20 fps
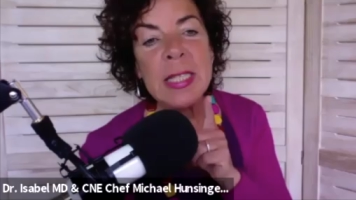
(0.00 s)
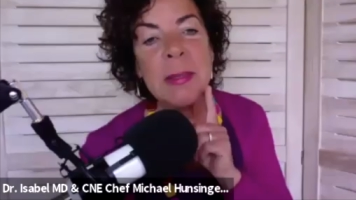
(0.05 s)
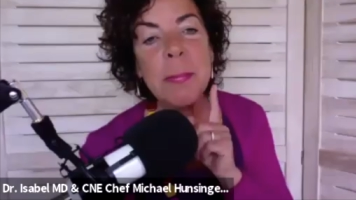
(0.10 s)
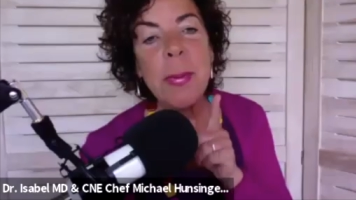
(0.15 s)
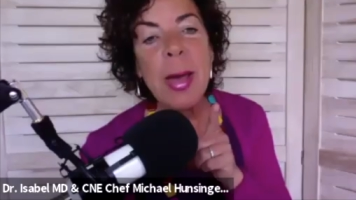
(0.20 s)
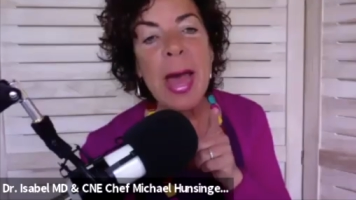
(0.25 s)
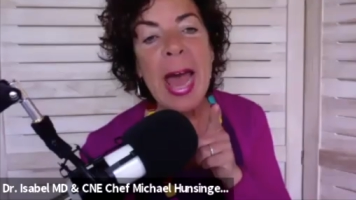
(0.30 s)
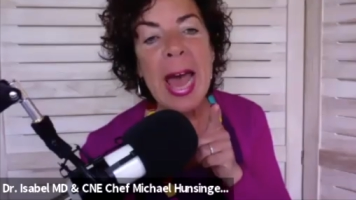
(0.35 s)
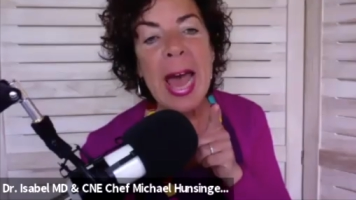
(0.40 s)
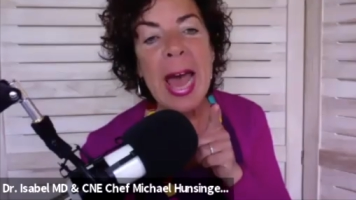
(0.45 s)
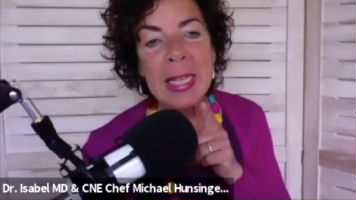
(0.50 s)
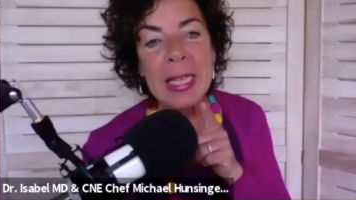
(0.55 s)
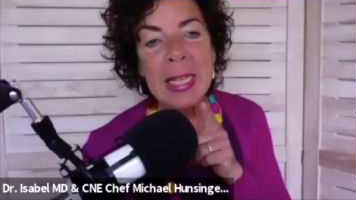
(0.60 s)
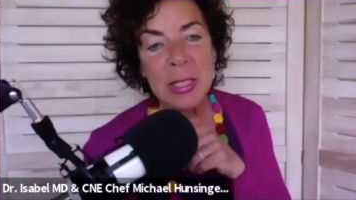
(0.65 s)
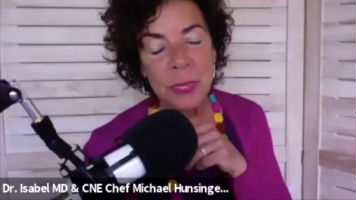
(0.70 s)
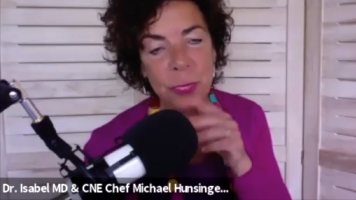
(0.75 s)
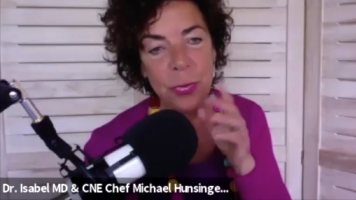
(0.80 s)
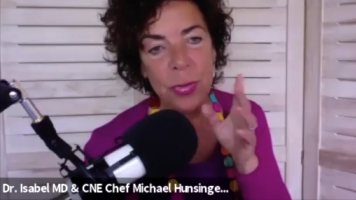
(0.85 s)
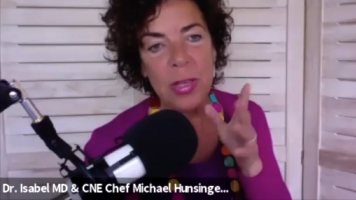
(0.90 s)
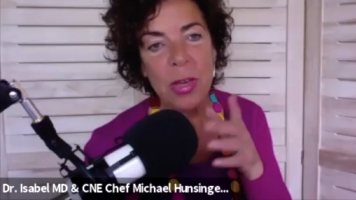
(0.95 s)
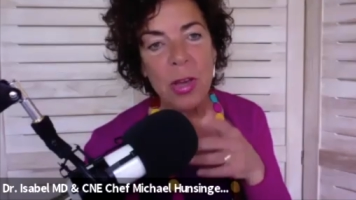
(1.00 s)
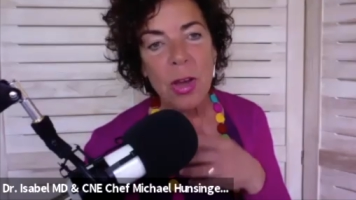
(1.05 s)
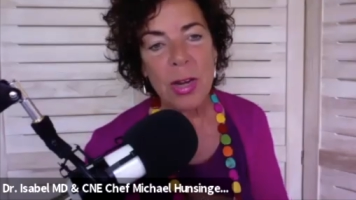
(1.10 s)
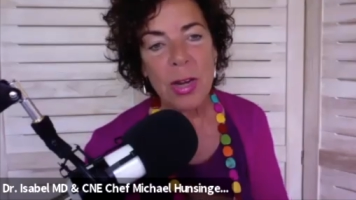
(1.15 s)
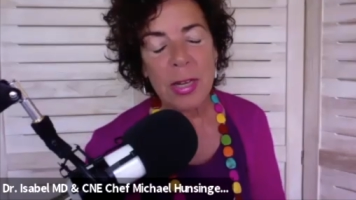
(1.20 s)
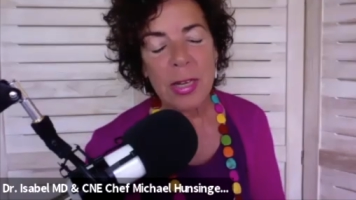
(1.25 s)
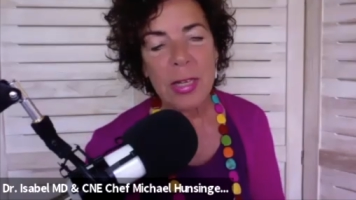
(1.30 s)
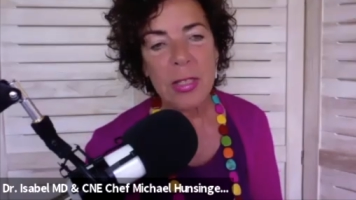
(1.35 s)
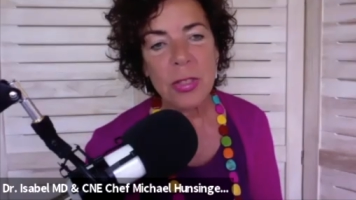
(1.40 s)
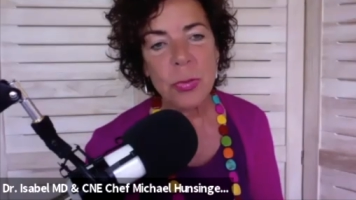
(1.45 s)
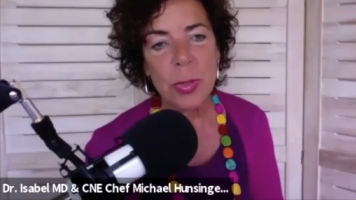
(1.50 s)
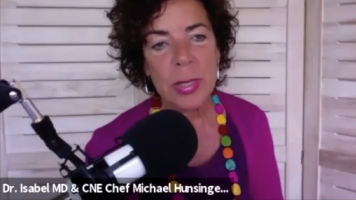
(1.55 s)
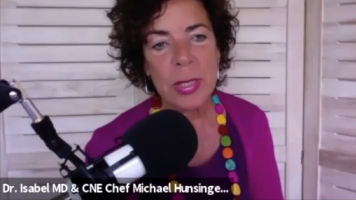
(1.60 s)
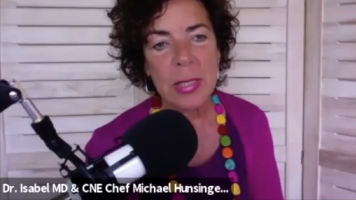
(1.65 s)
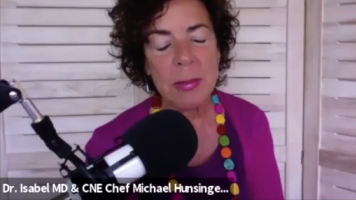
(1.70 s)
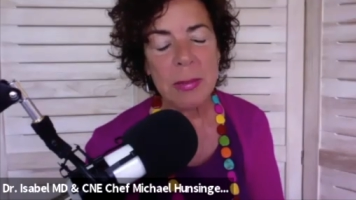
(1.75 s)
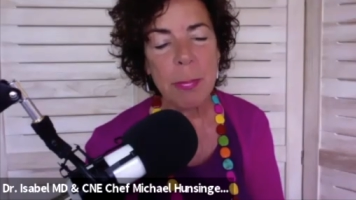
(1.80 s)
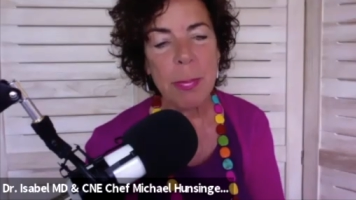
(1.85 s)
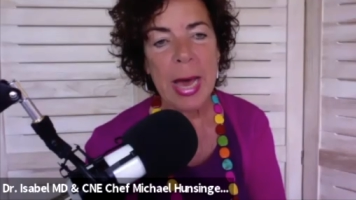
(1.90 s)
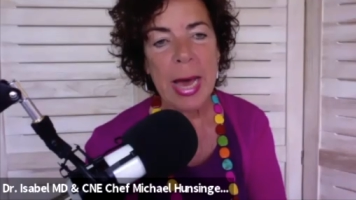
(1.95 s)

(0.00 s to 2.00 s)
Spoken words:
pass for the audience? What is a pass?